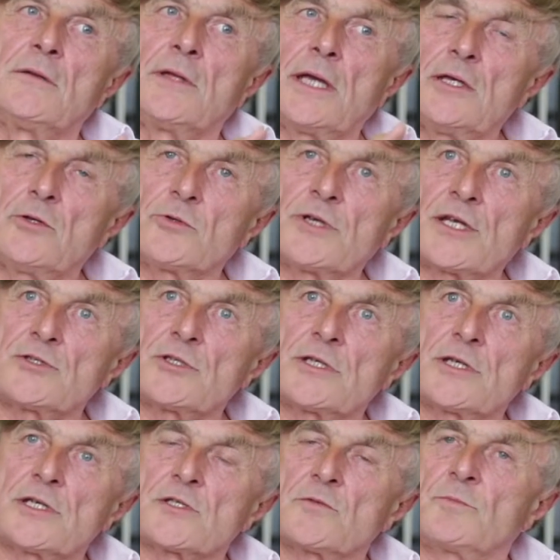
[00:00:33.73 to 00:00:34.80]
The Acorn
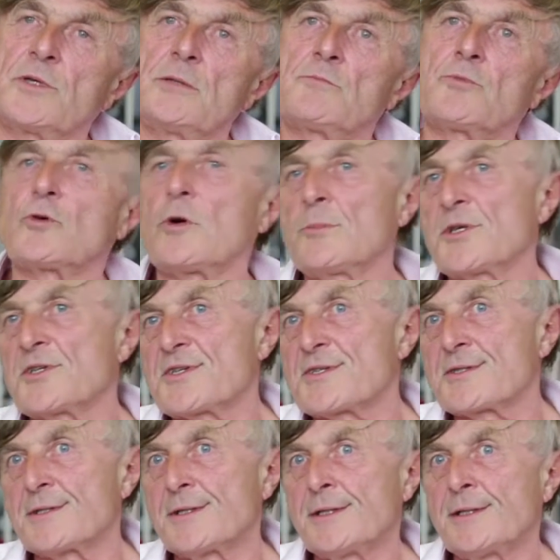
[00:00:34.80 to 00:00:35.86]
engineers have been
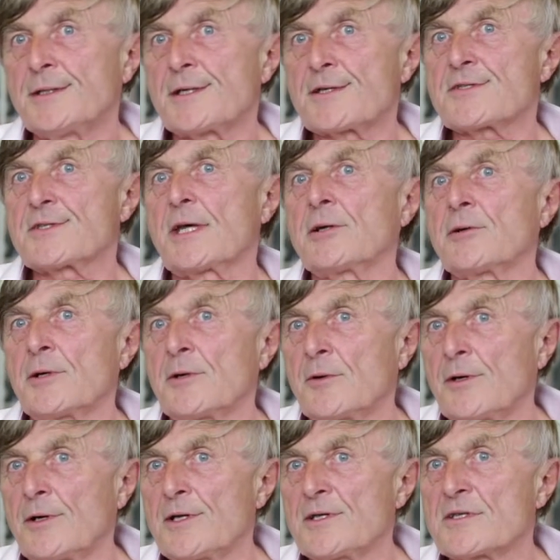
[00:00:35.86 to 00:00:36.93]
promised a salary
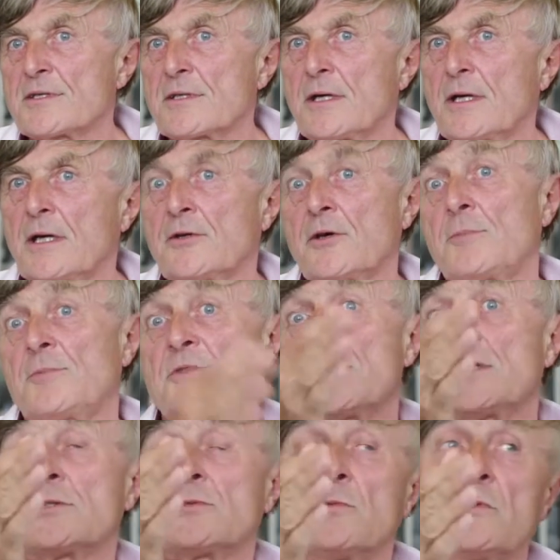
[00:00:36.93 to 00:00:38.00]
rise, and I
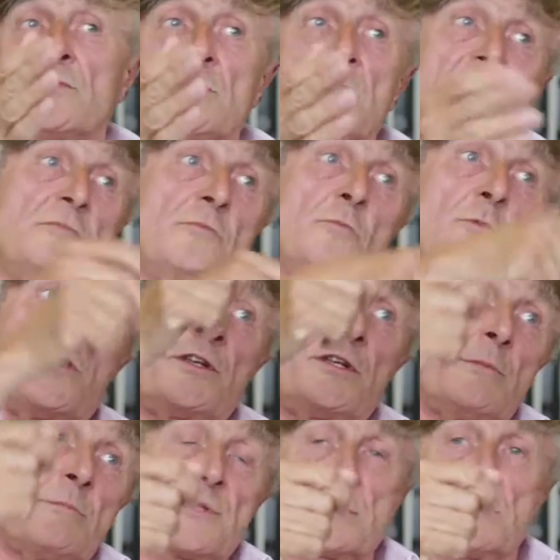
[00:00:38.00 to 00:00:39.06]
present to all of them
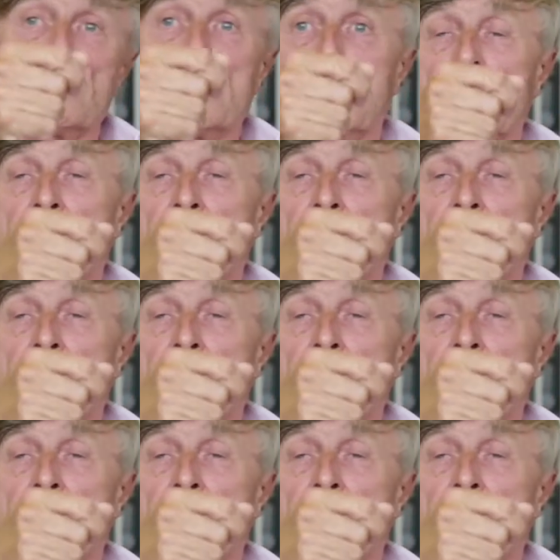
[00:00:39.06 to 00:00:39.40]
what the numbers are